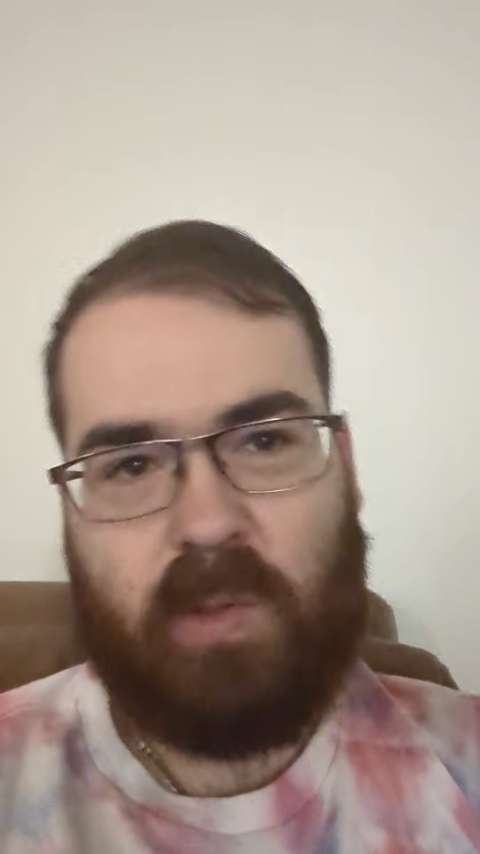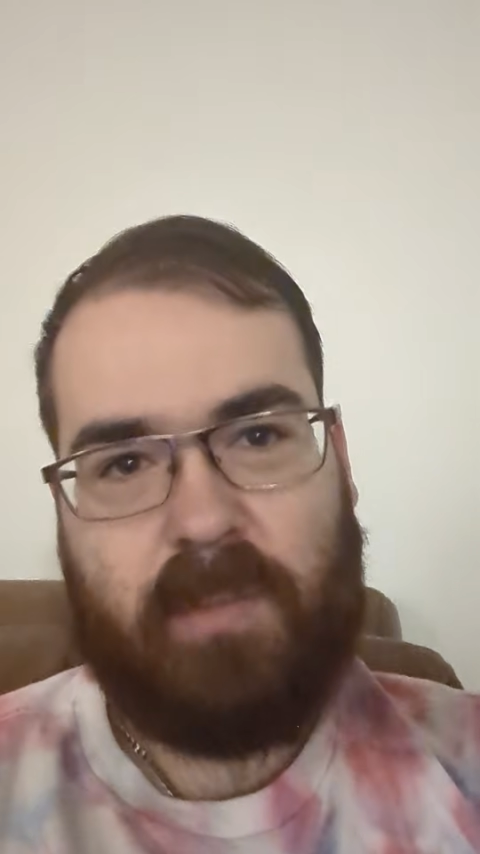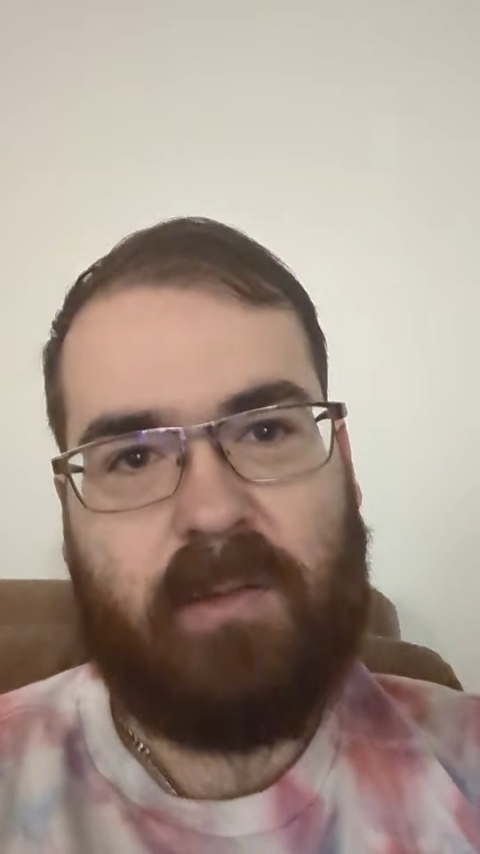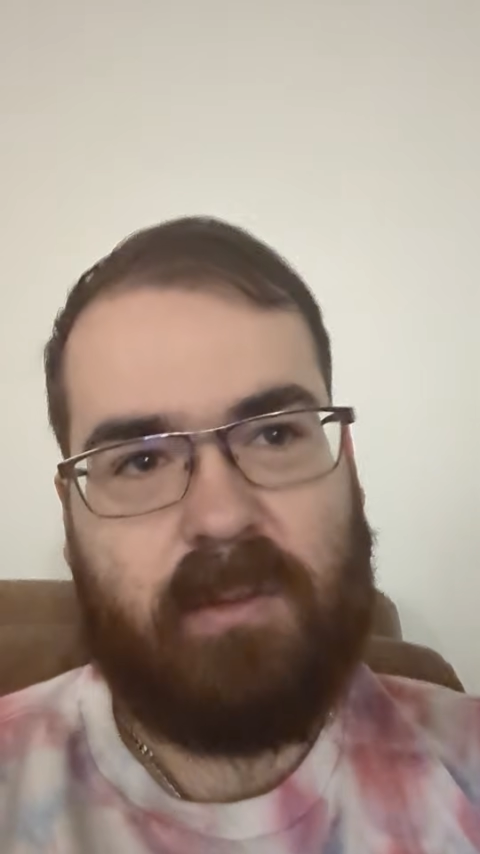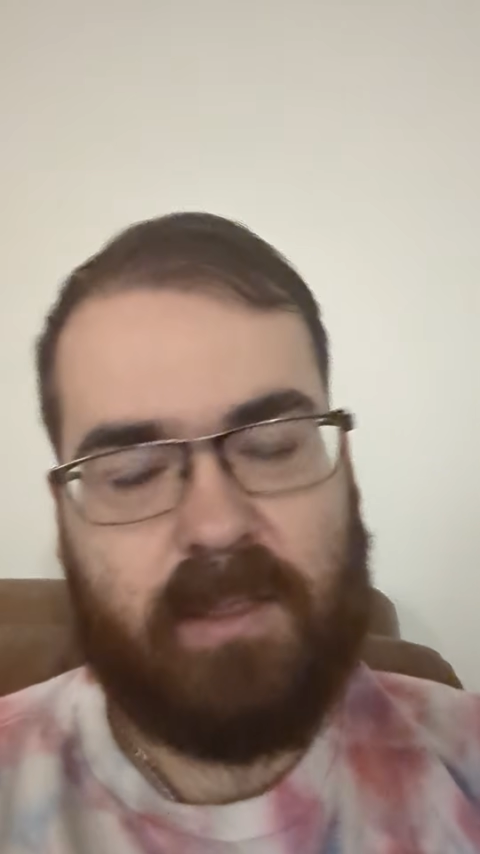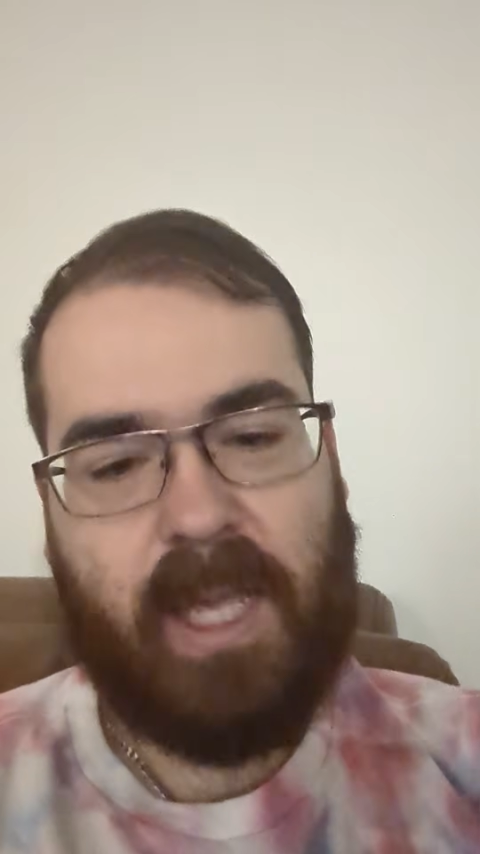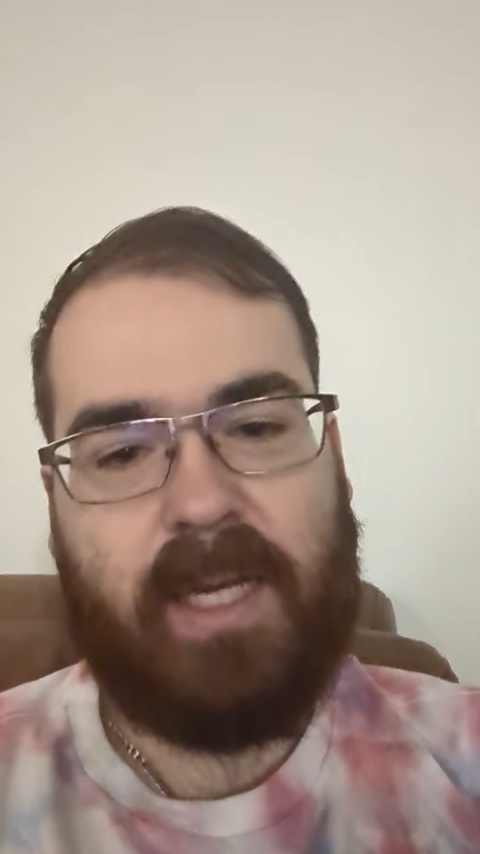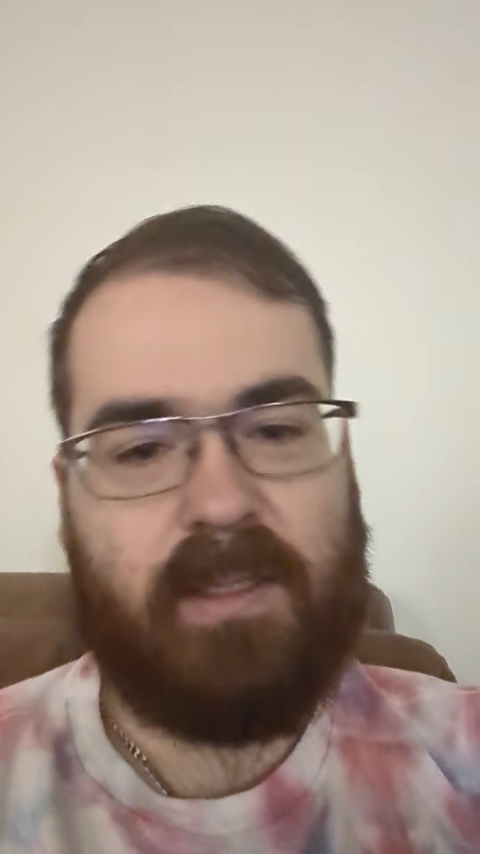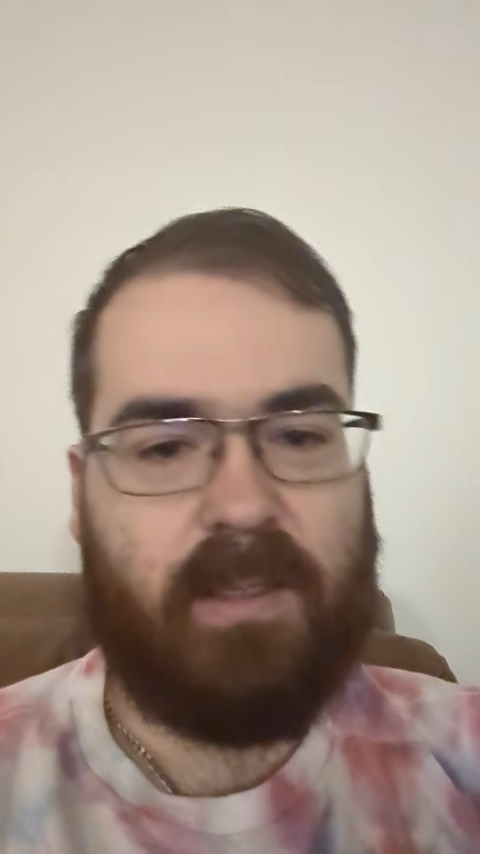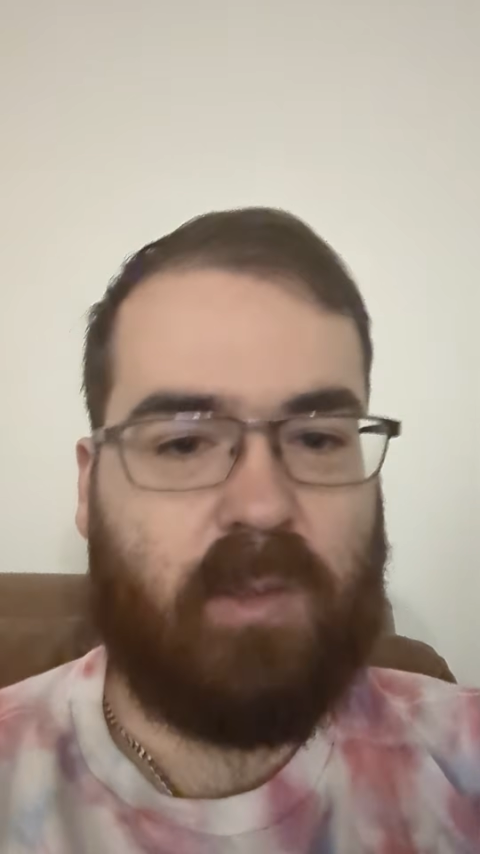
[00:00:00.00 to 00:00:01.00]
generalist model because like
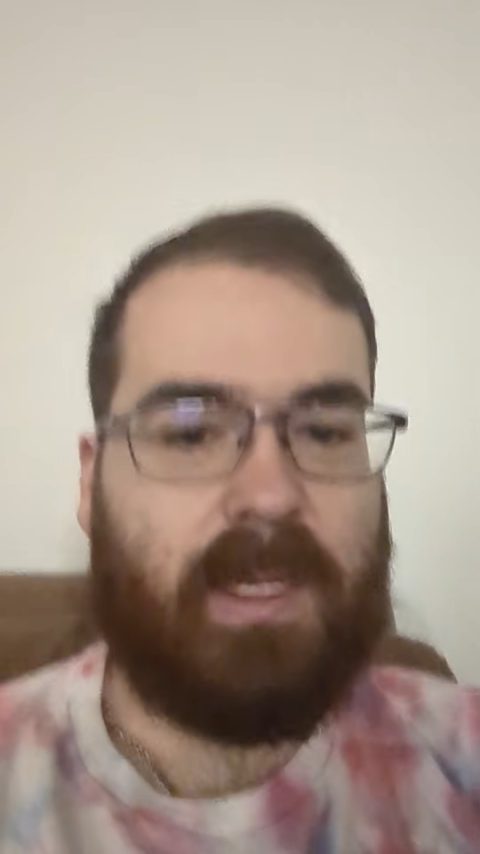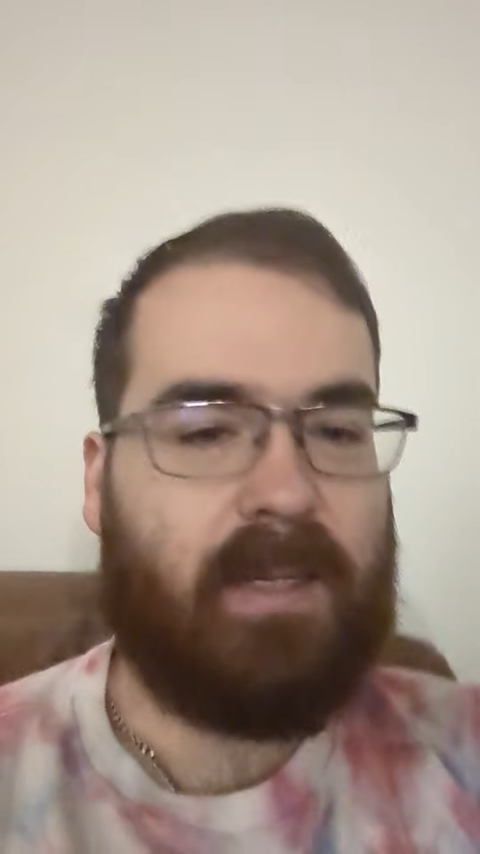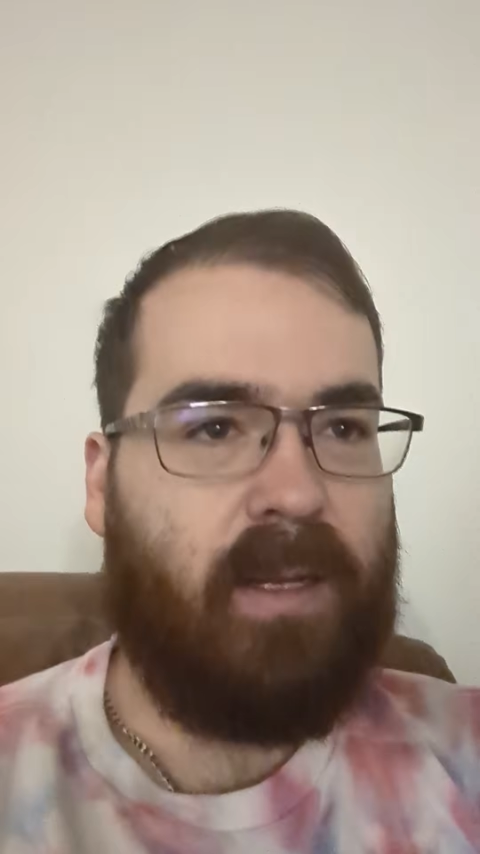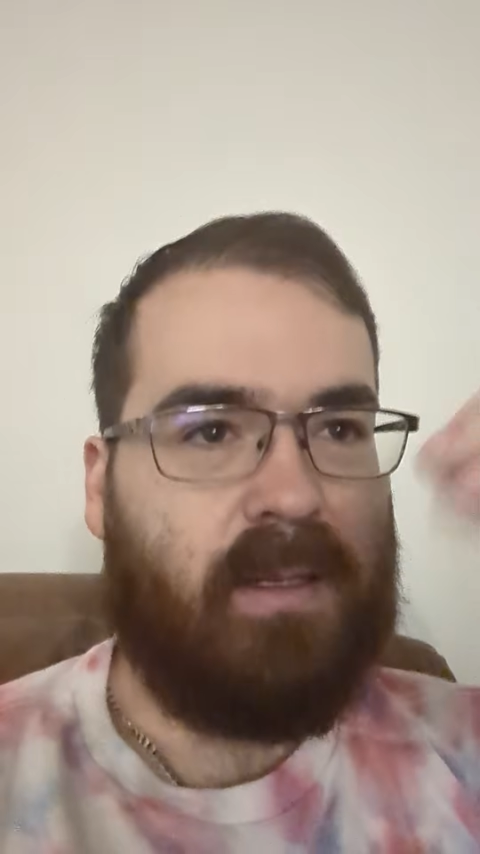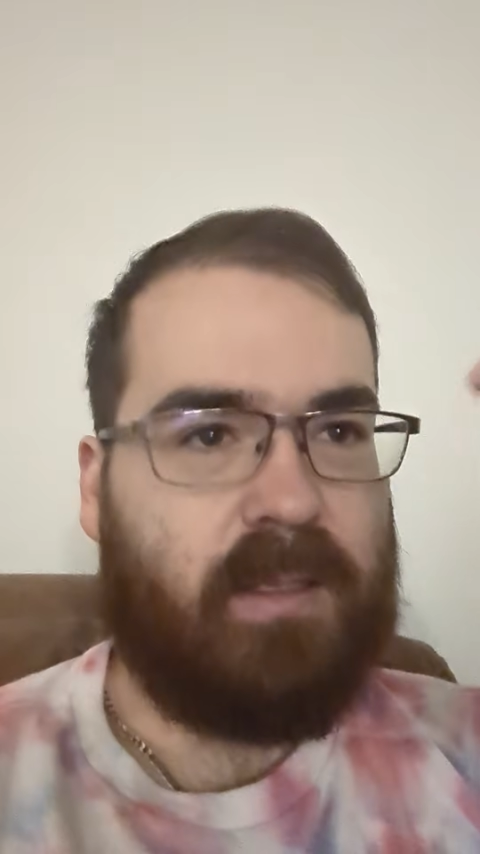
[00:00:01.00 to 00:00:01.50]
AI is good at